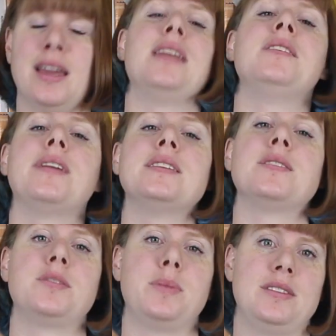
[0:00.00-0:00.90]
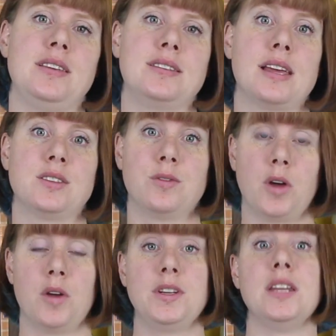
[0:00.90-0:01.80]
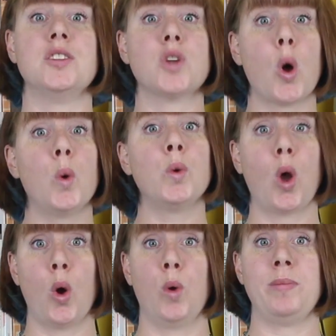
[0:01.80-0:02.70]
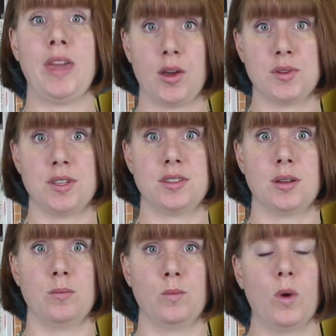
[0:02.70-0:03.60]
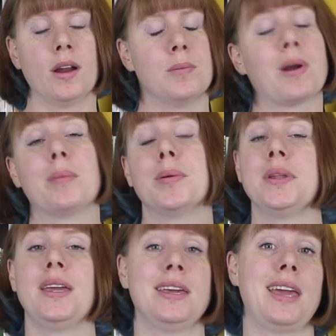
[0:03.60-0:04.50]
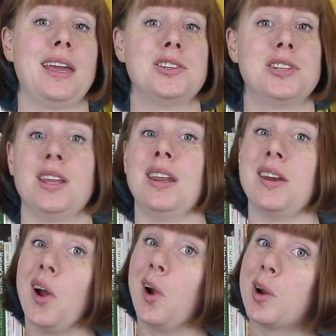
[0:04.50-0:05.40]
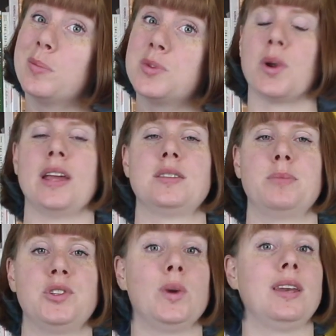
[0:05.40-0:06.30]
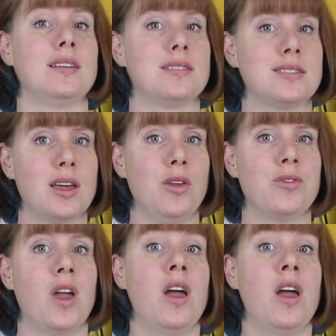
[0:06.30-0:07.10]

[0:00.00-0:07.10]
An invasive species has evolved in its own home ecosystem, where it probably engaged in an arms race between itself,